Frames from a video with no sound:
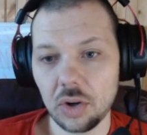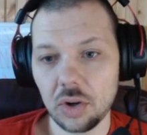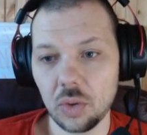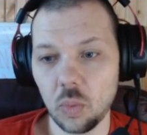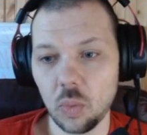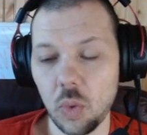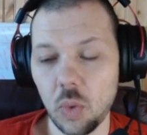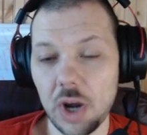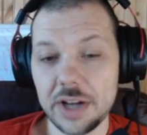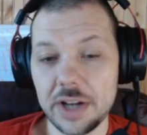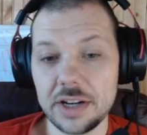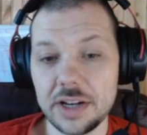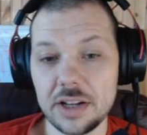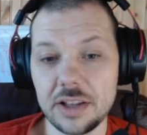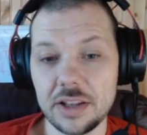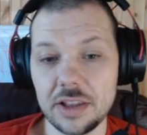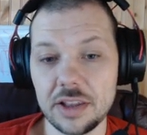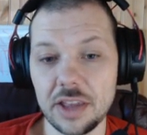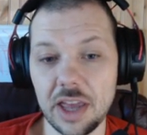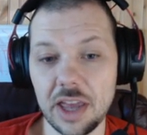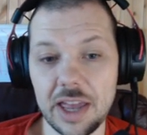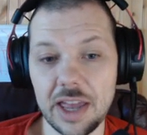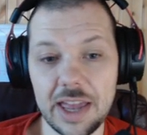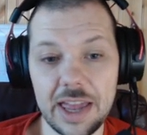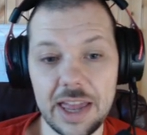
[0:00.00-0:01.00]
What
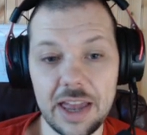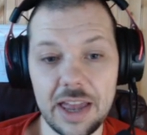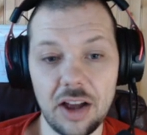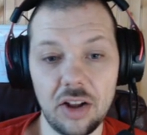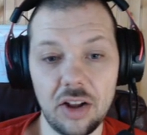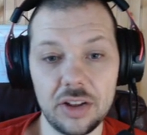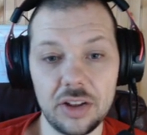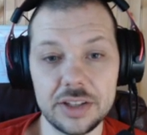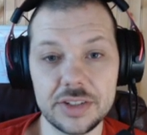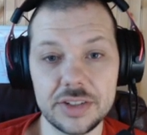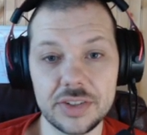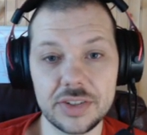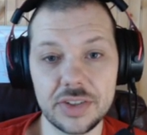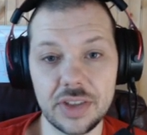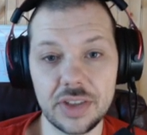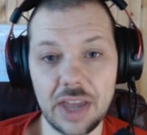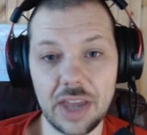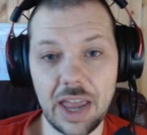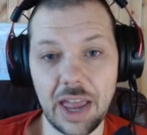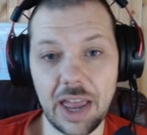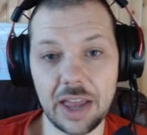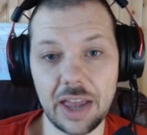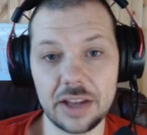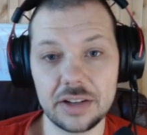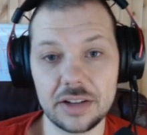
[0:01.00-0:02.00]
the hell is
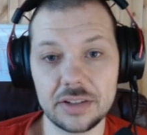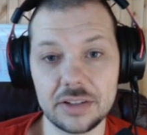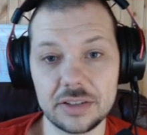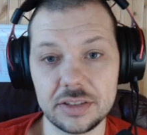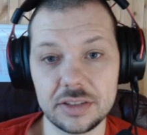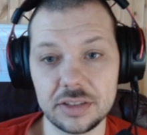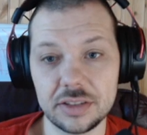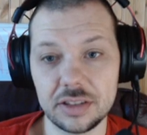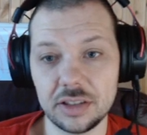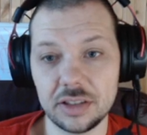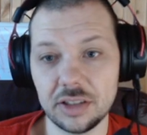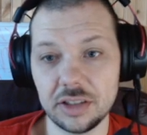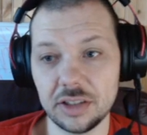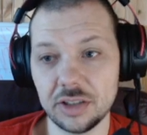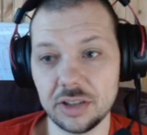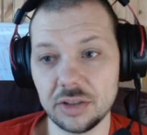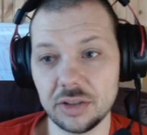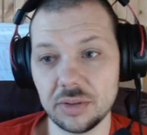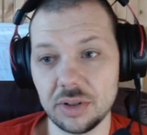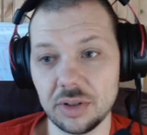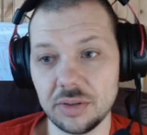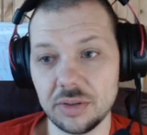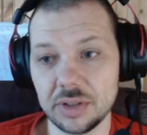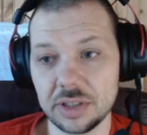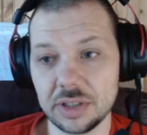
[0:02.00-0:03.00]
that? A
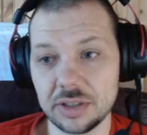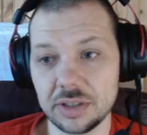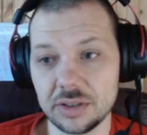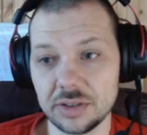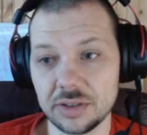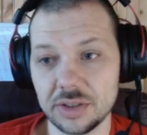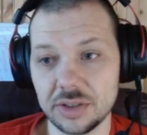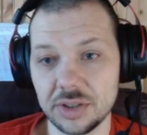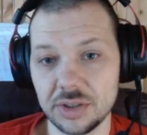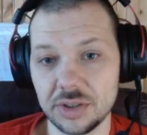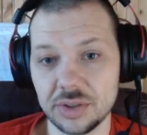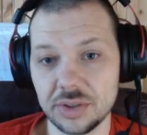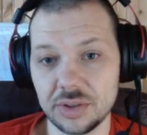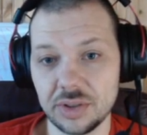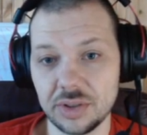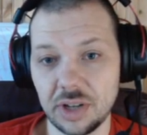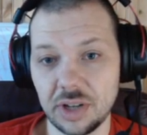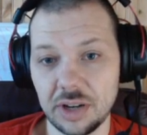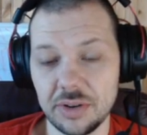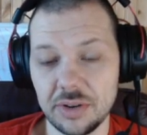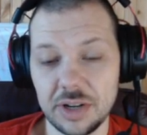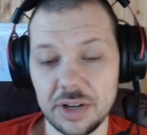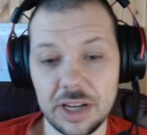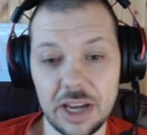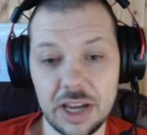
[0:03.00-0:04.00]
heroic... I
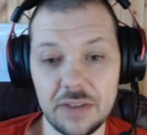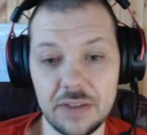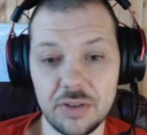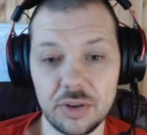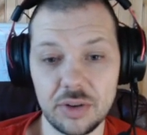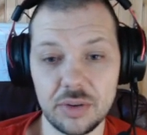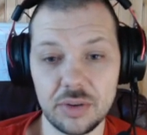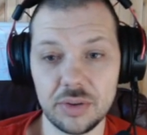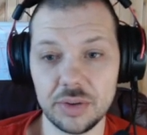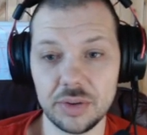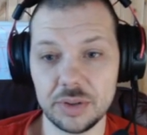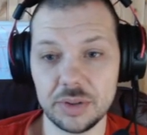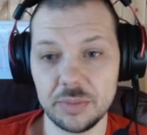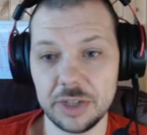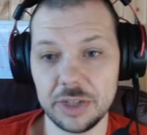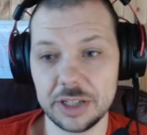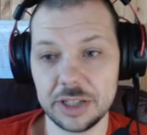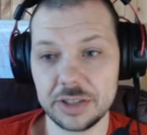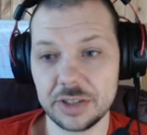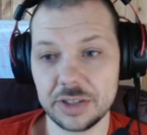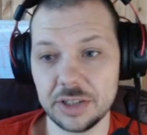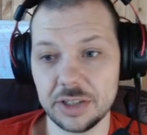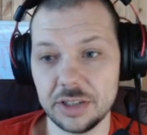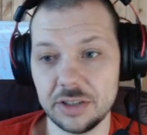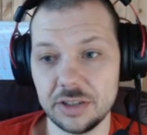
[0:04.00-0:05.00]
already have a heroic black
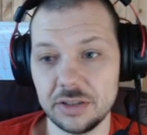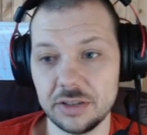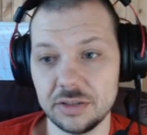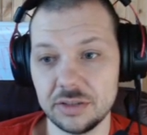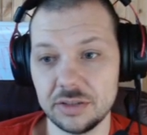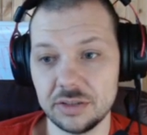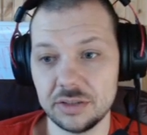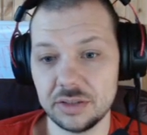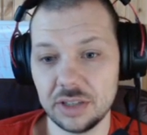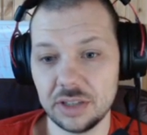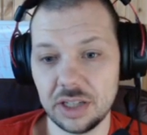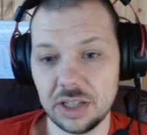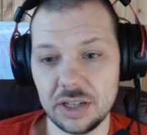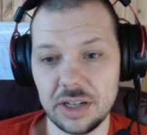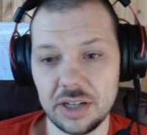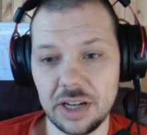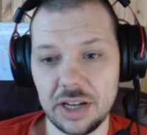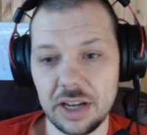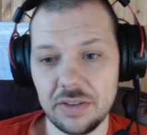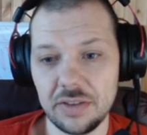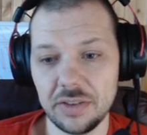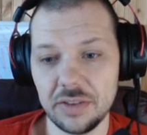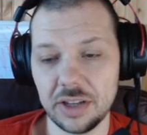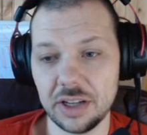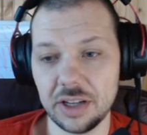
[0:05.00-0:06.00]
scale. I already
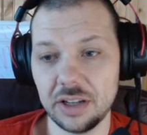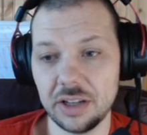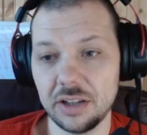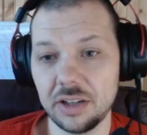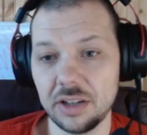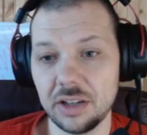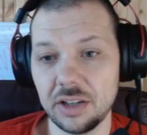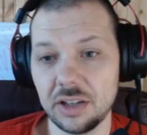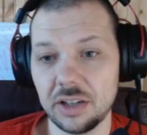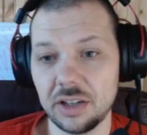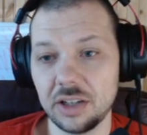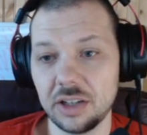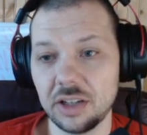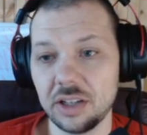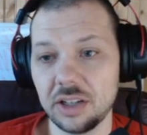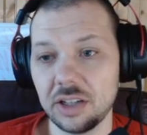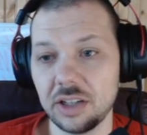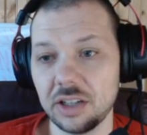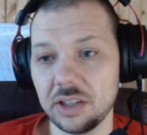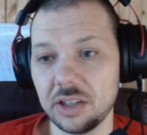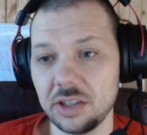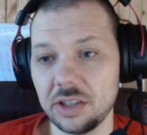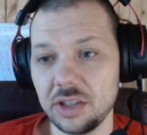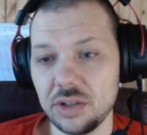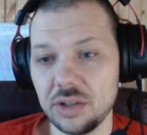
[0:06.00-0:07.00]
have that.
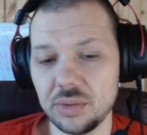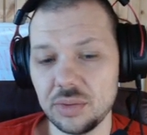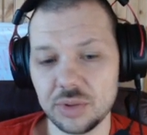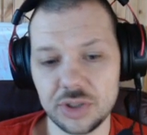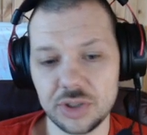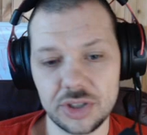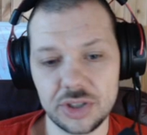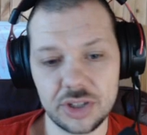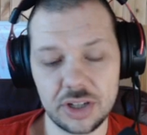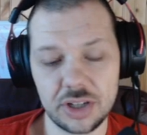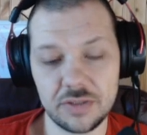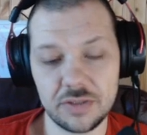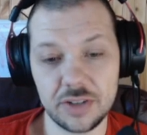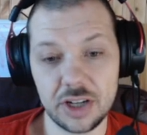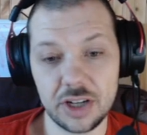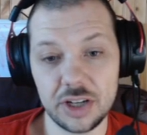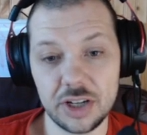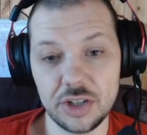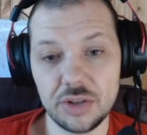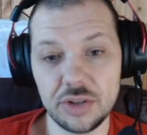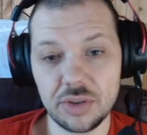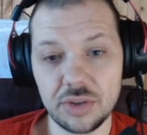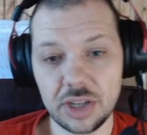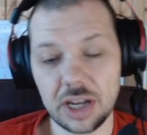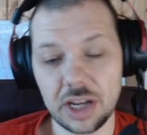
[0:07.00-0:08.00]
You son of a gun.
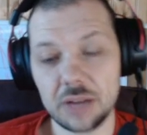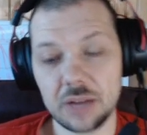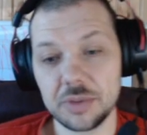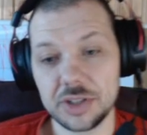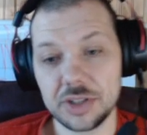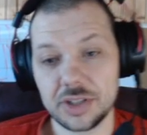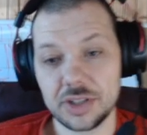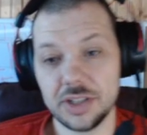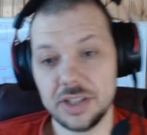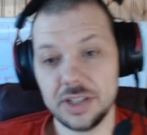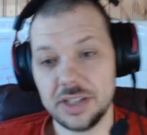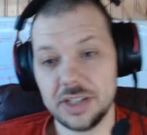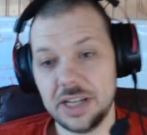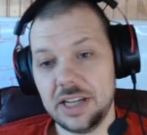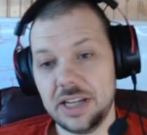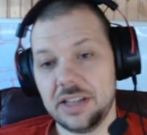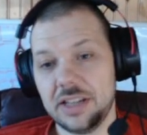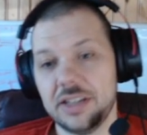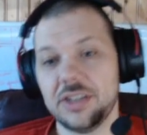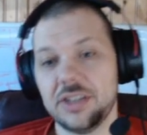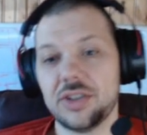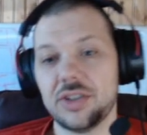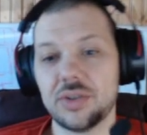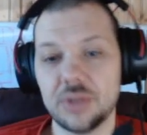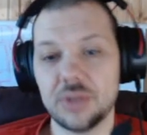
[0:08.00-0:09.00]
You think I'm just going to take
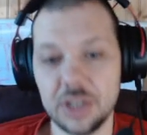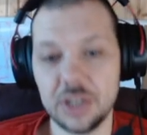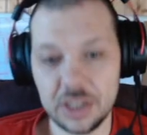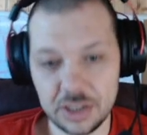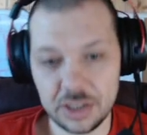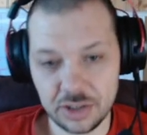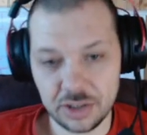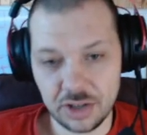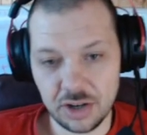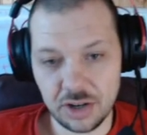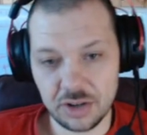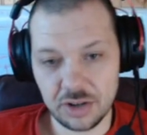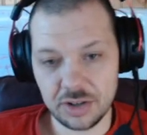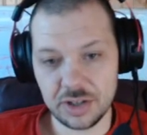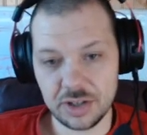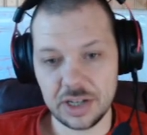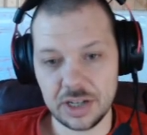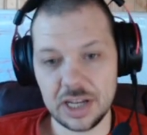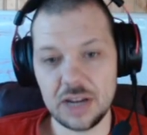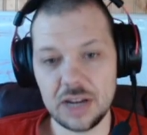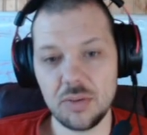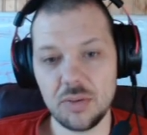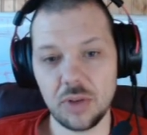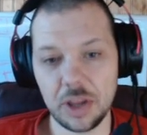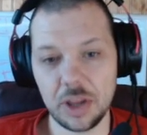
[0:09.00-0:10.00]
this trinket and call it a
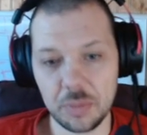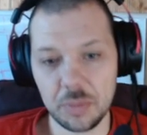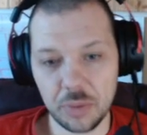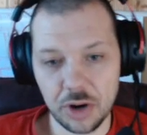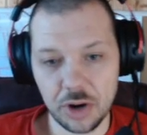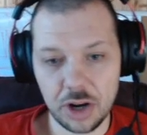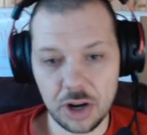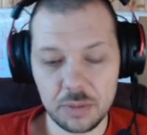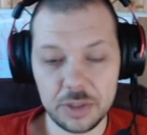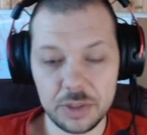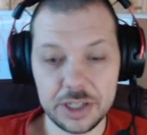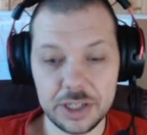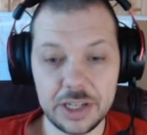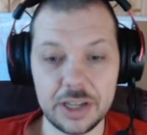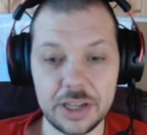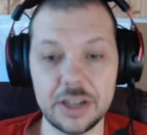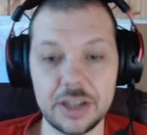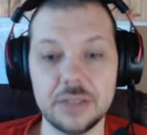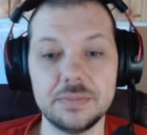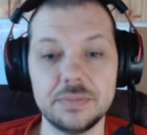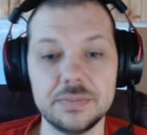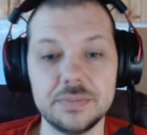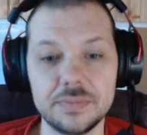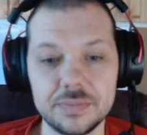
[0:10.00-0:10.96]
day? Well, I probably am.